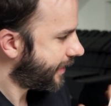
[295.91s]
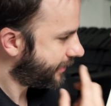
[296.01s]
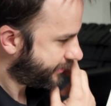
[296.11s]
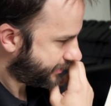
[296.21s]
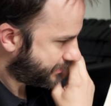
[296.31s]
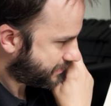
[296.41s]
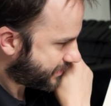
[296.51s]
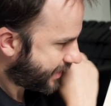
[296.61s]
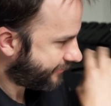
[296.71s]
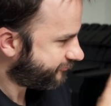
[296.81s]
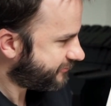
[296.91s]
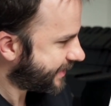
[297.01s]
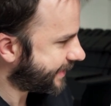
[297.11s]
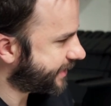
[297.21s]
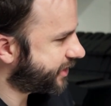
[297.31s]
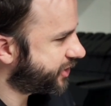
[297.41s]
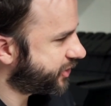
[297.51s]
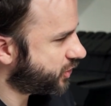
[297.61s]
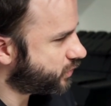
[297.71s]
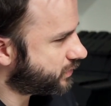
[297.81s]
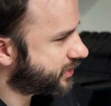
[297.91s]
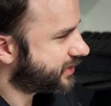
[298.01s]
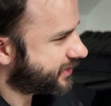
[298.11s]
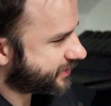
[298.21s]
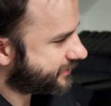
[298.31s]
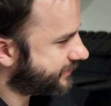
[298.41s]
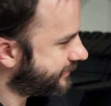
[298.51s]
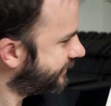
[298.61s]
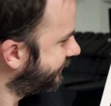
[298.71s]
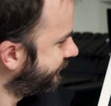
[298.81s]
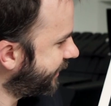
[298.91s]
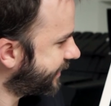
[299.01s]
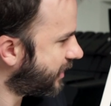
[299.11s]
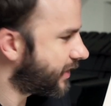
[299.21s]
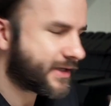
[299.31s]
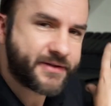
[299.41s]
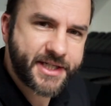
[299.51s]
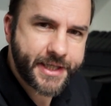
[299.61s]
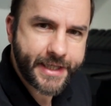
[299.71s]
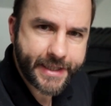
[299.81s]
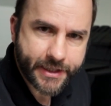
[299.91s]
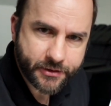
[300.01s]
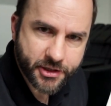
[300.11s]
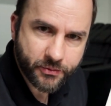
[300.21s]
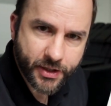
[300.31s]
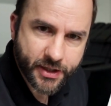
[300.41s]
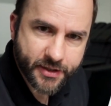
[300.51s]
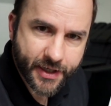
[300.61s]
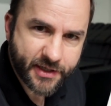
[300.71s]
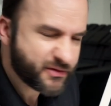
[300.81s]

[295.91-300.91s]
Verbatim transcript: And I think it really suits this kind of scene, shall we say.